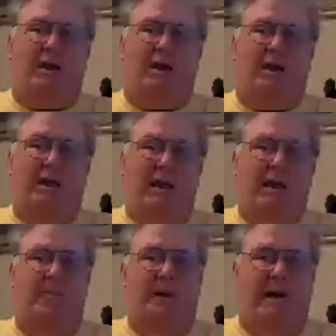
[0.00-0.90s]
I think they
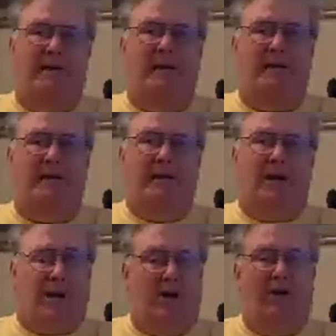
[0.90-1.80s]
had about
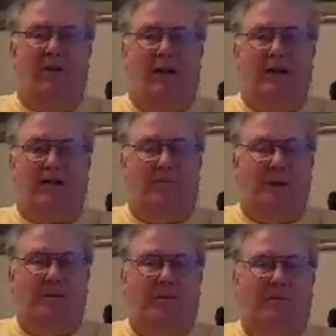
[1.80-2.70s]
100,000
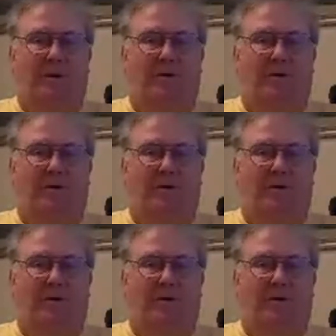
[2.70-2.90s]
people, but it